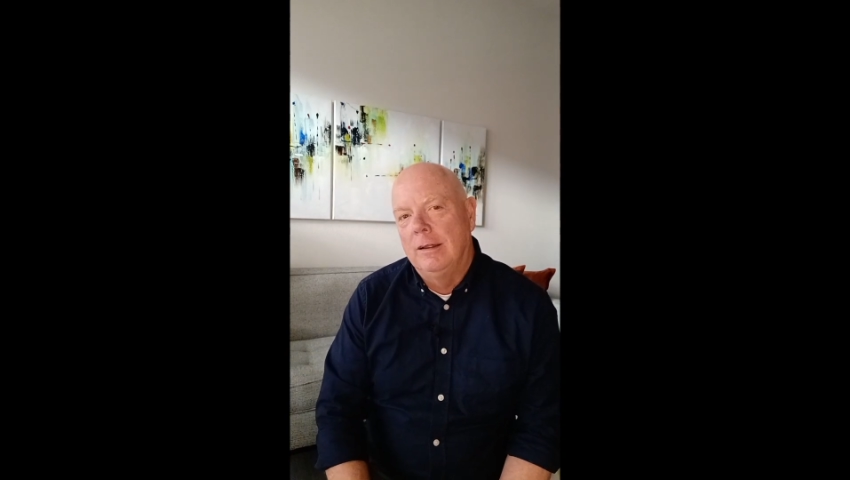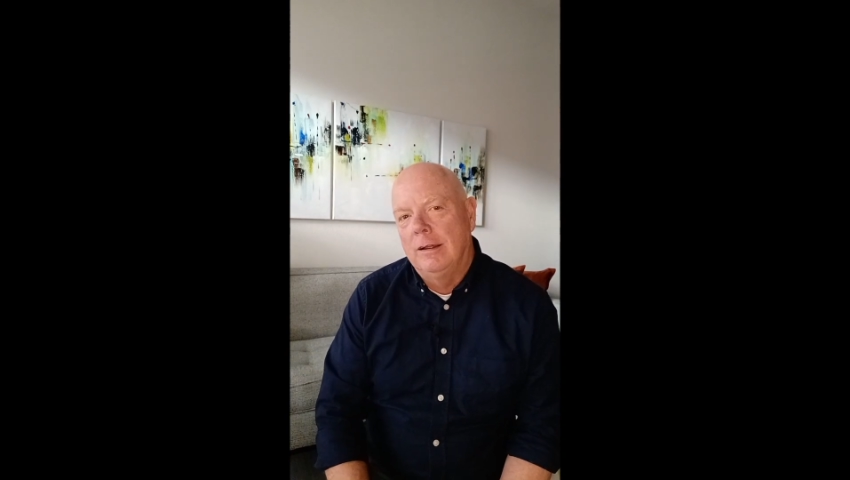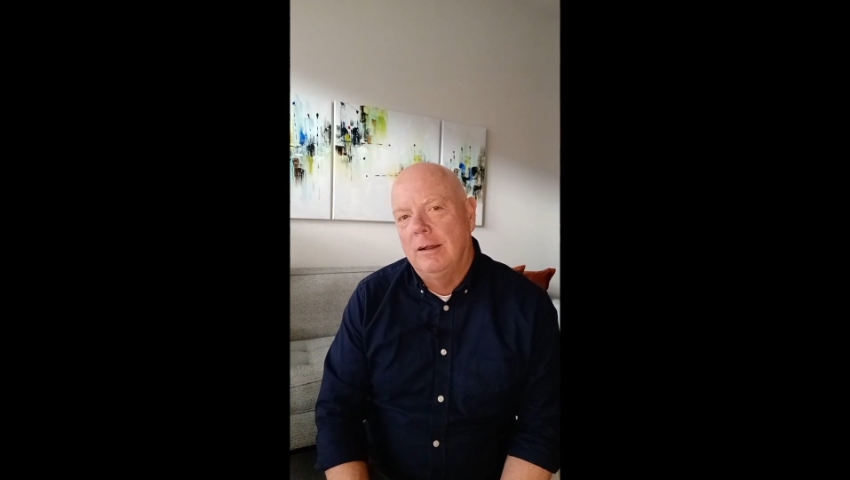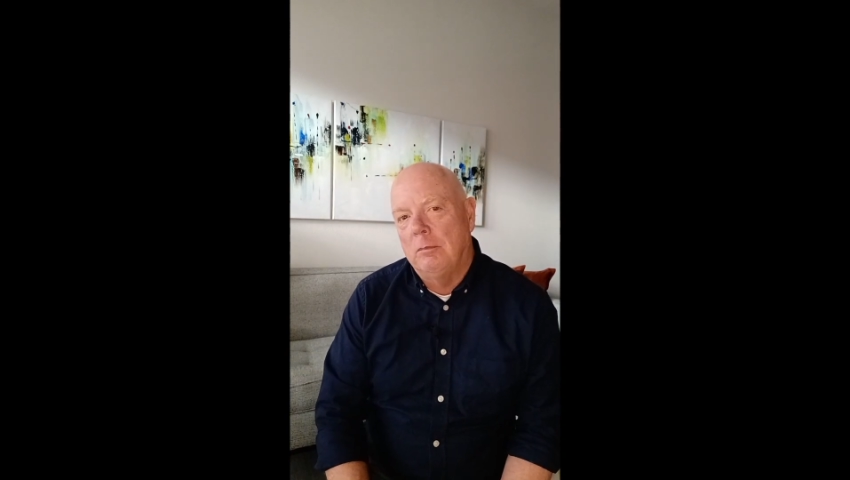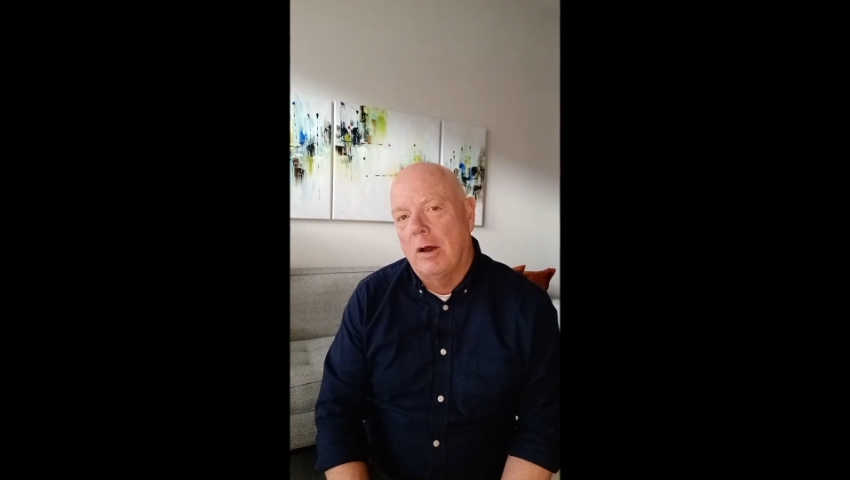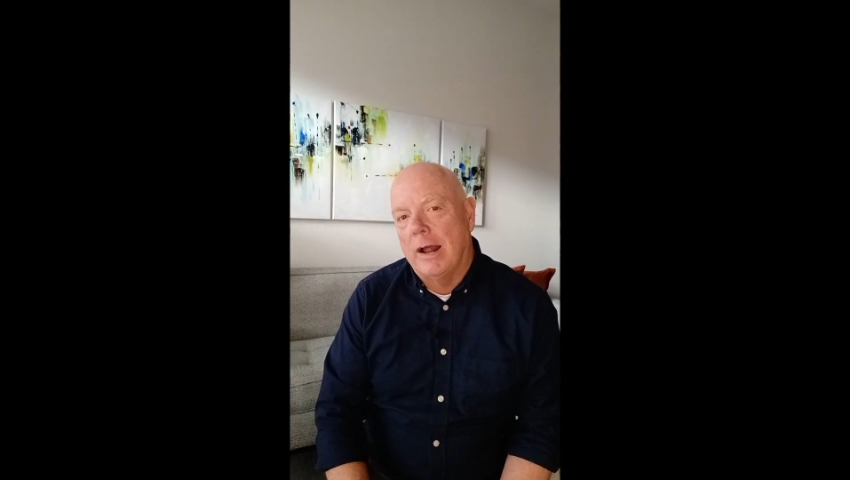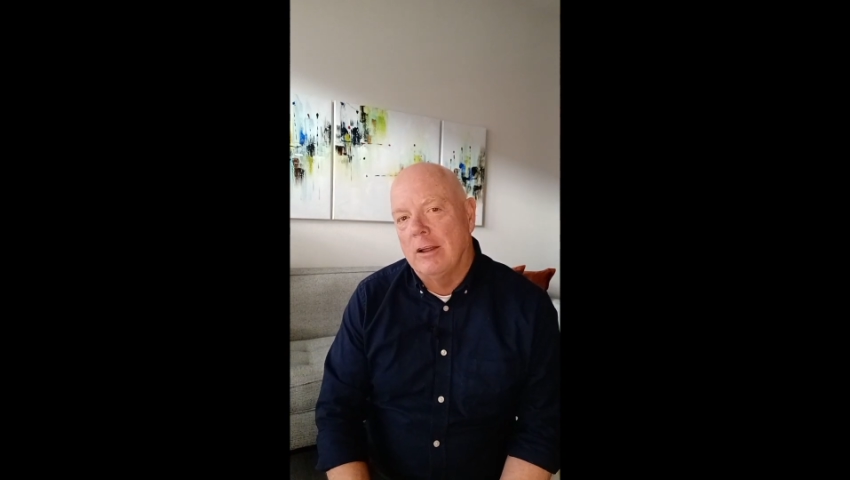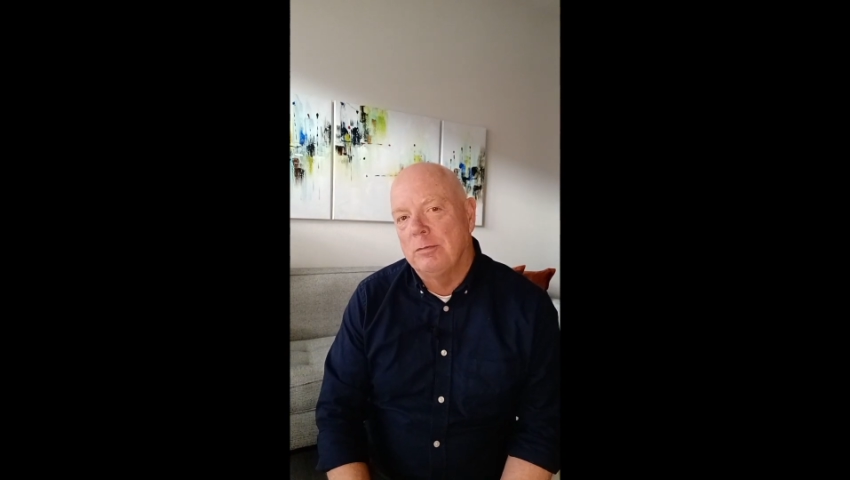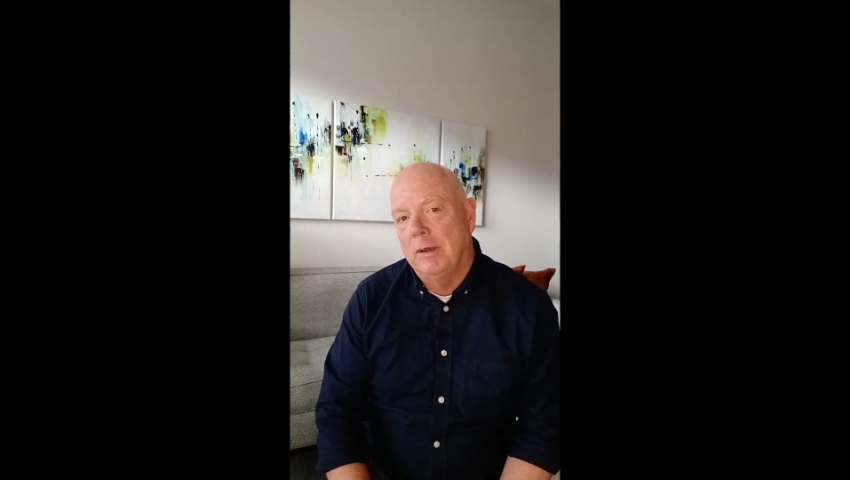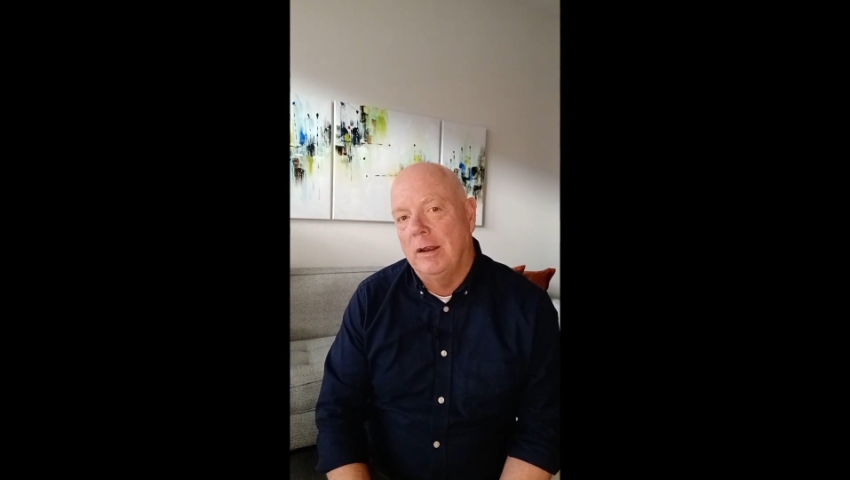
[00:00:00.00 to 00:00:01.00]
bought a
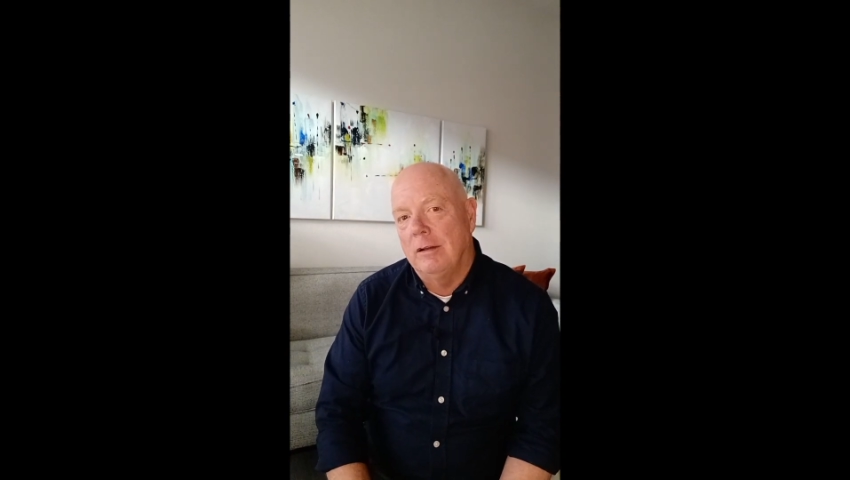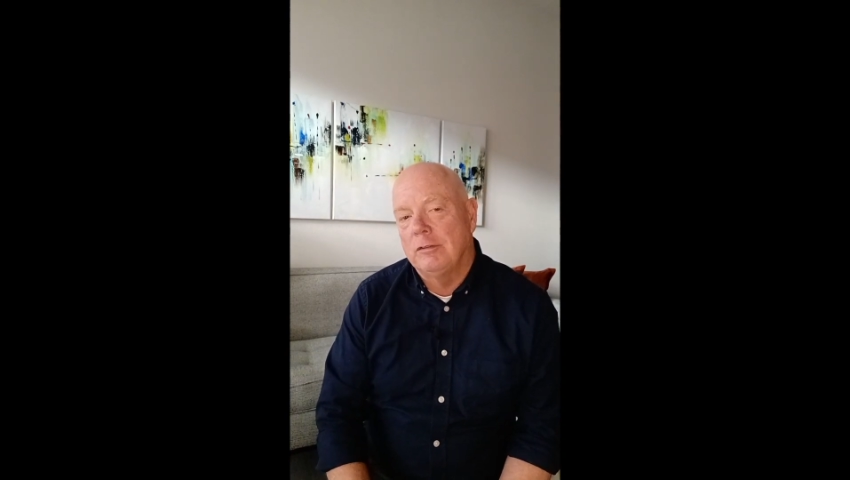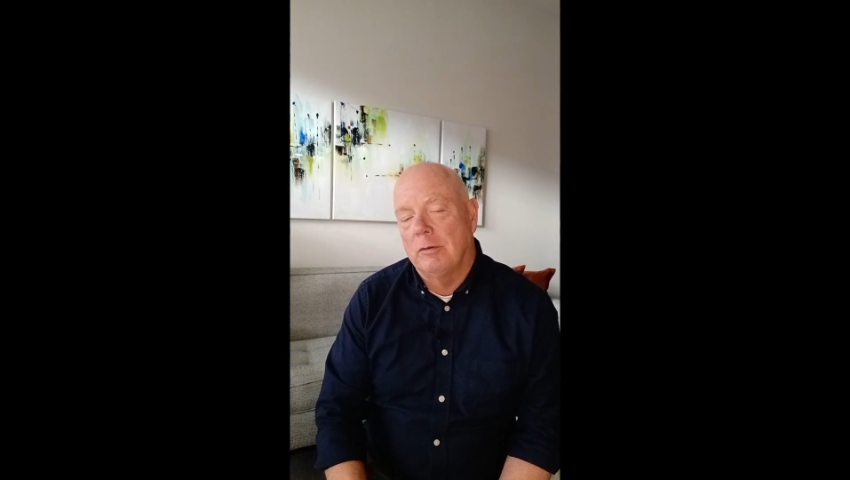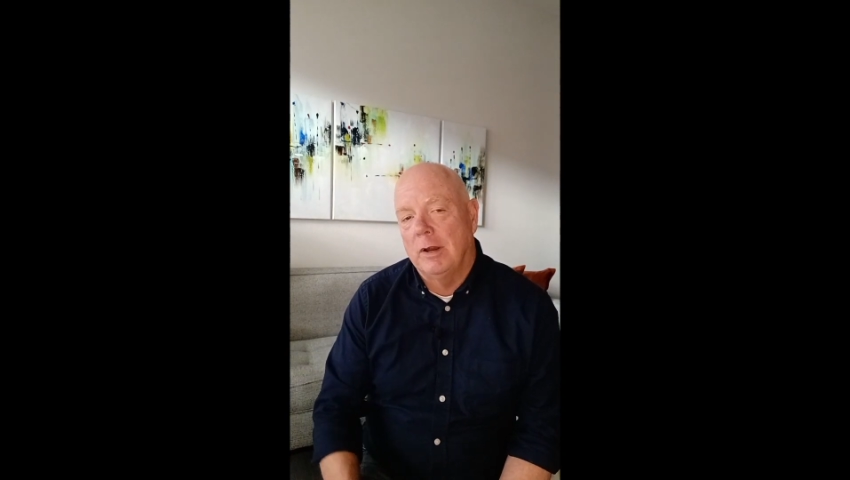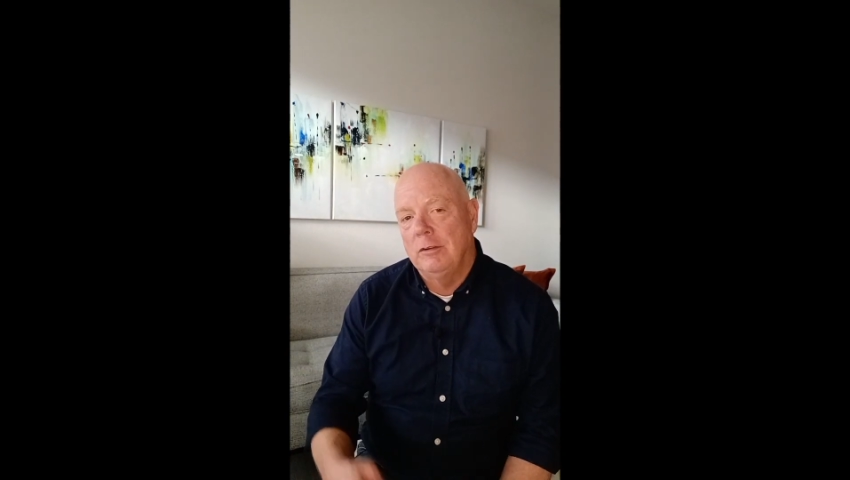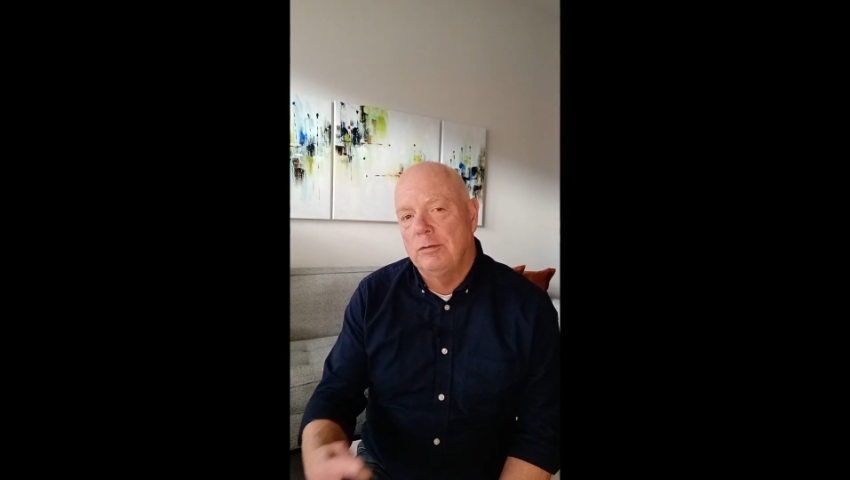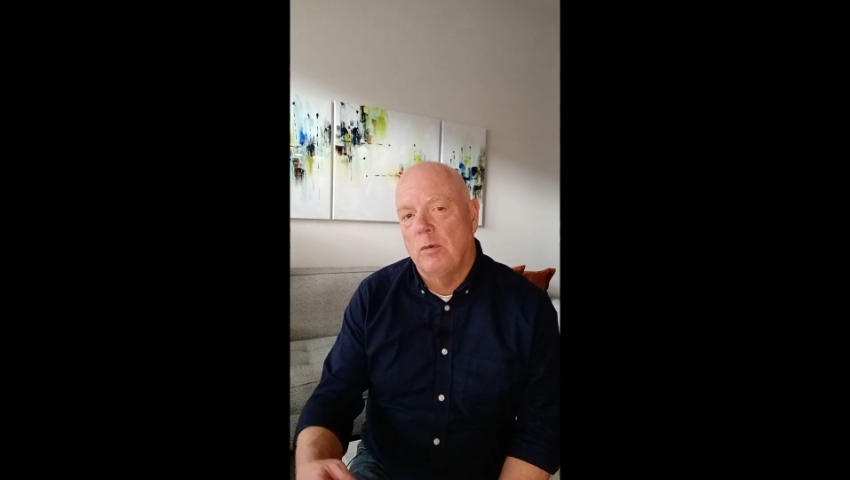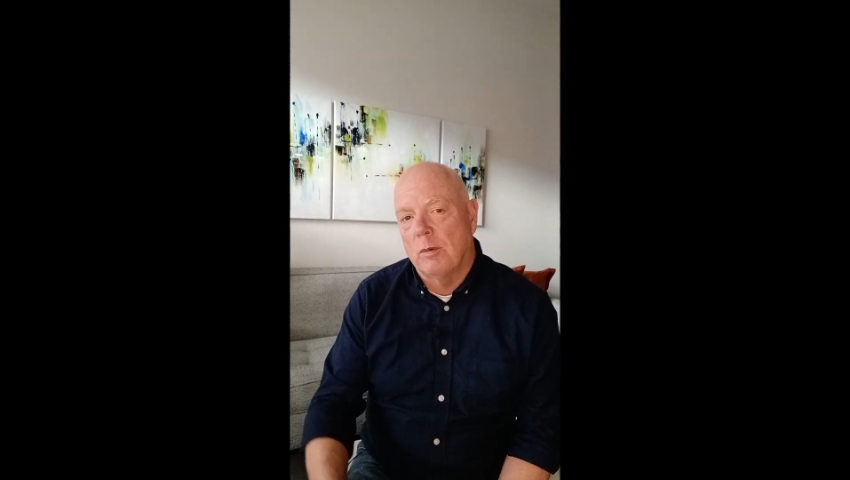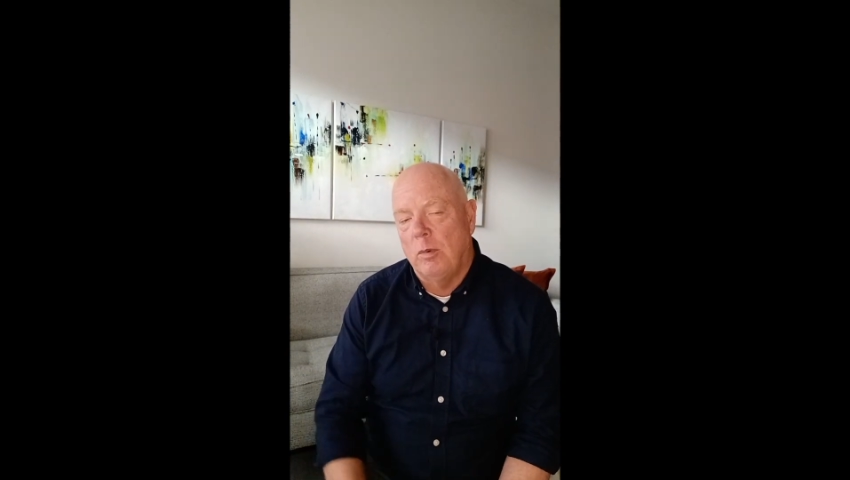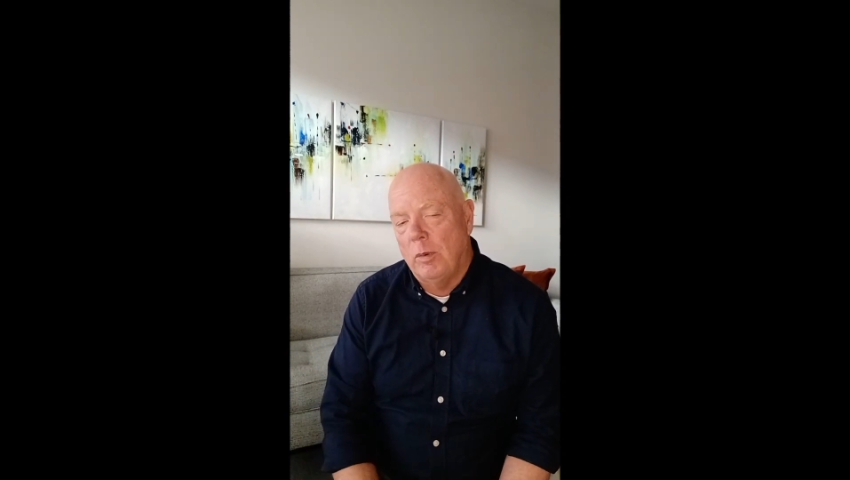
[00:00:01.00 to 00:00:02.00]
house big enough to raise
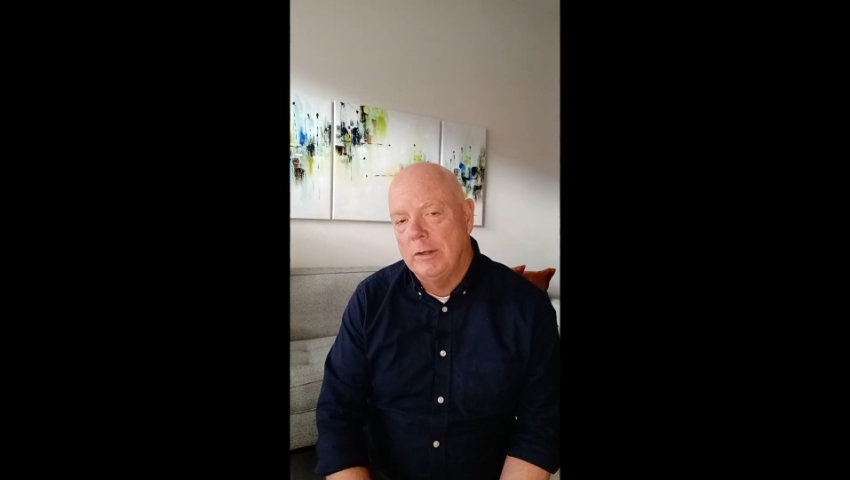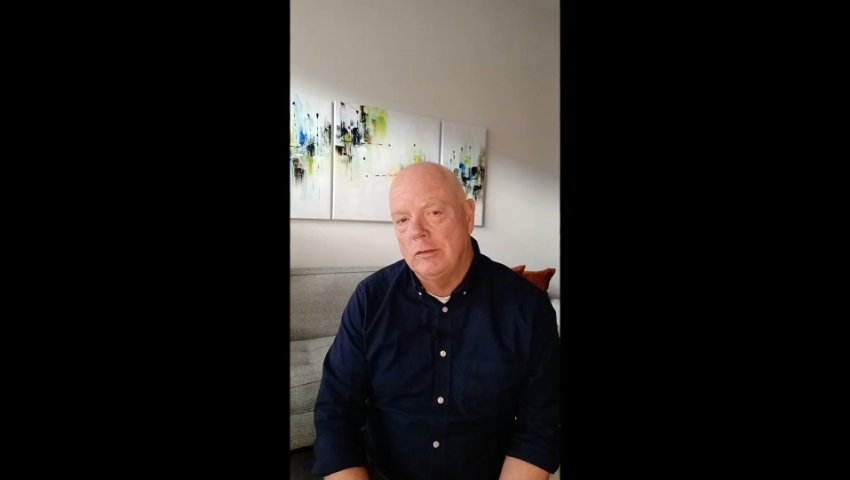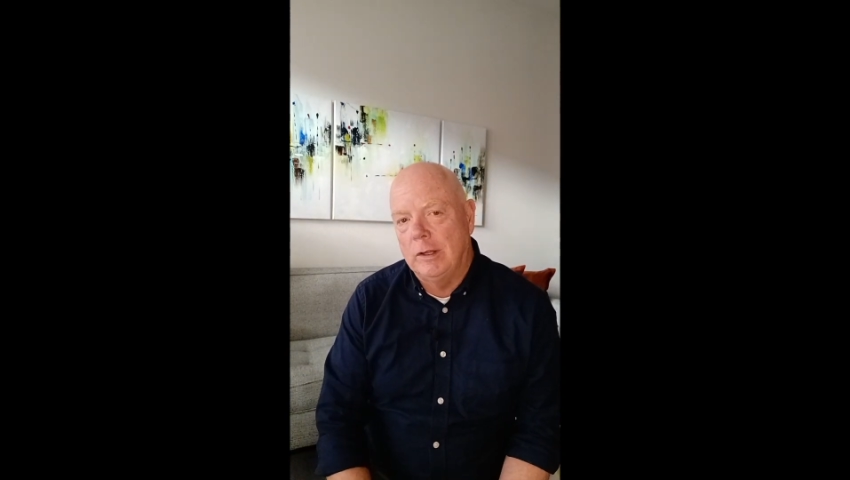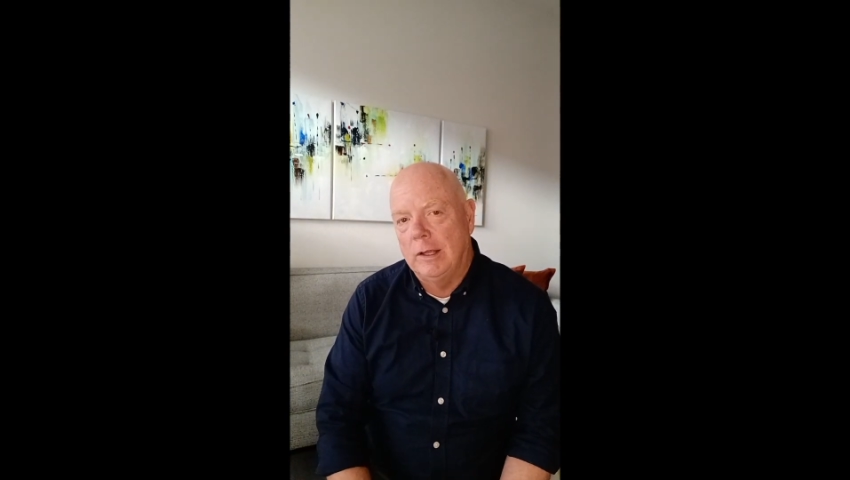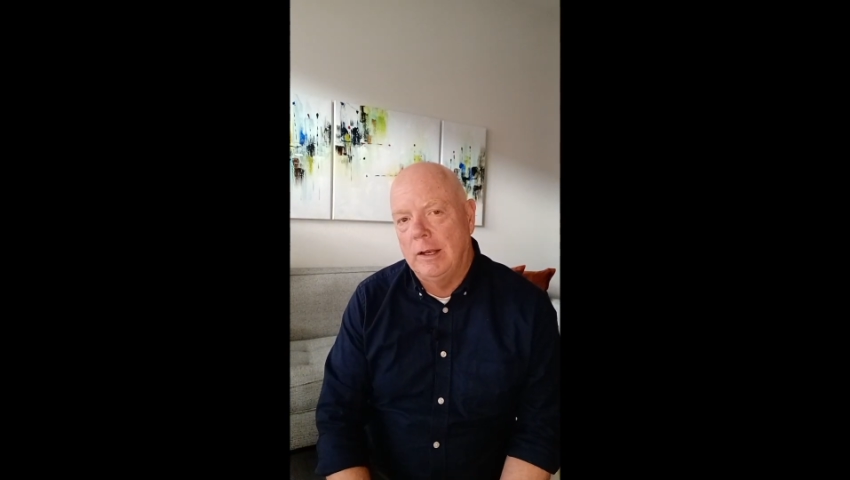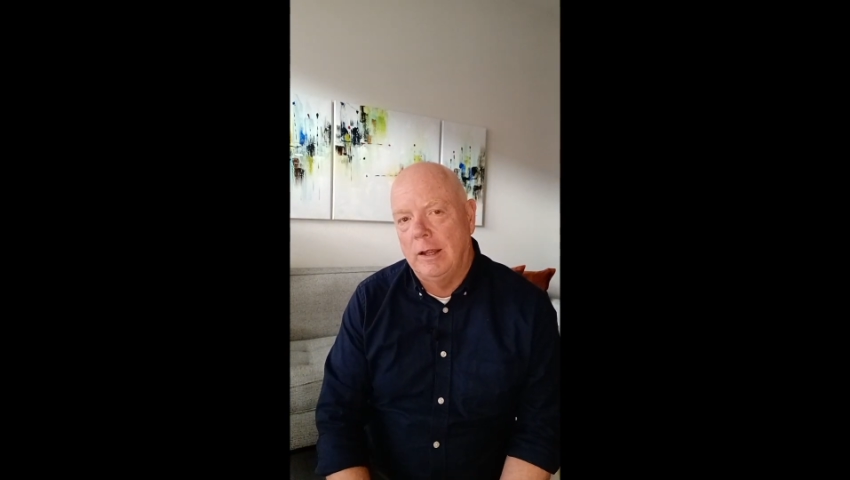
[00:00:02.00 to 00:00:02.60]
4 boys in.